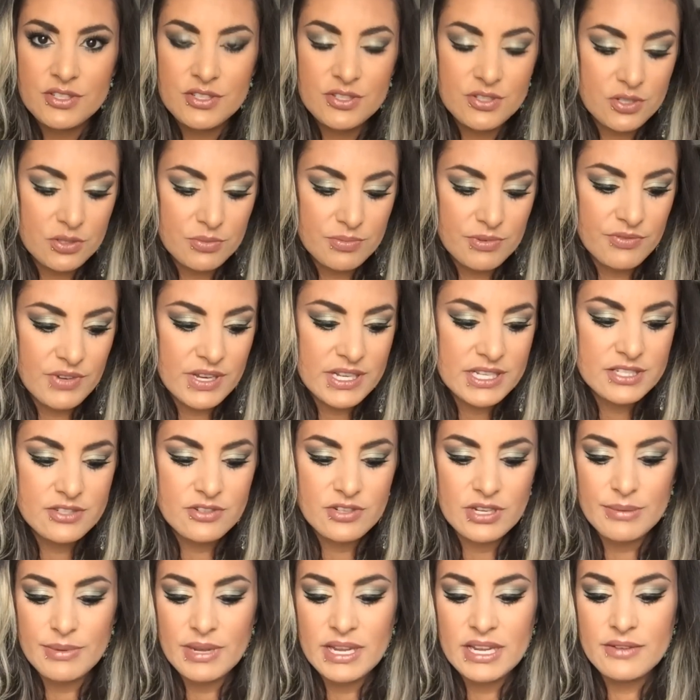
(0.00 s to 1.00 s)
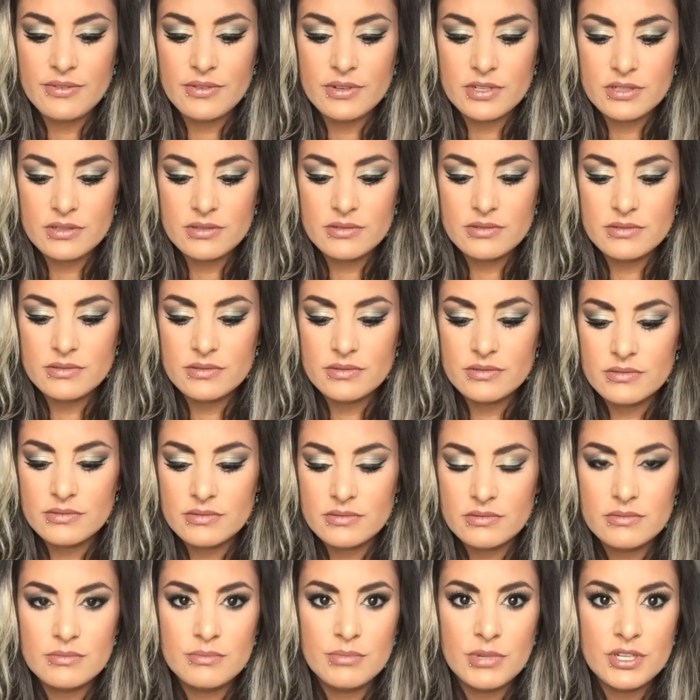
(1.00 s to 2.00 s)
scoop of ice cream. I have a
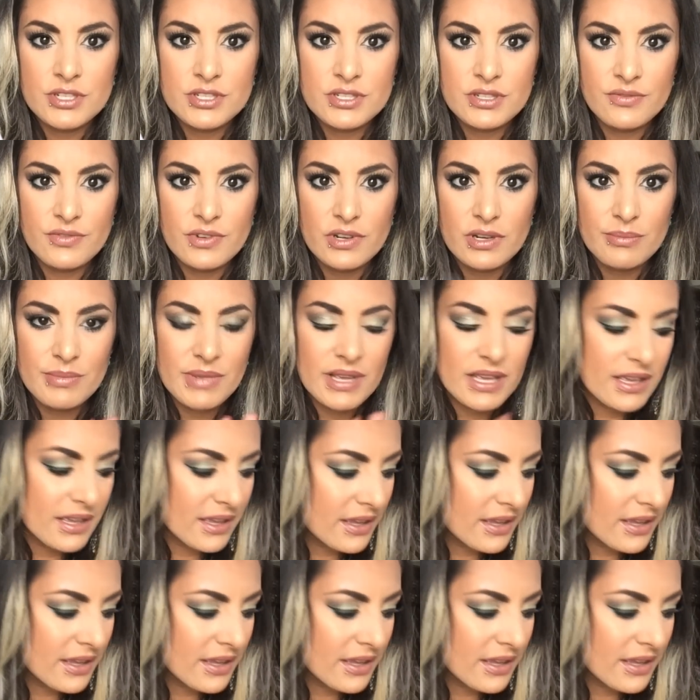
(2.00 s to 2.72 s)
bunch of them.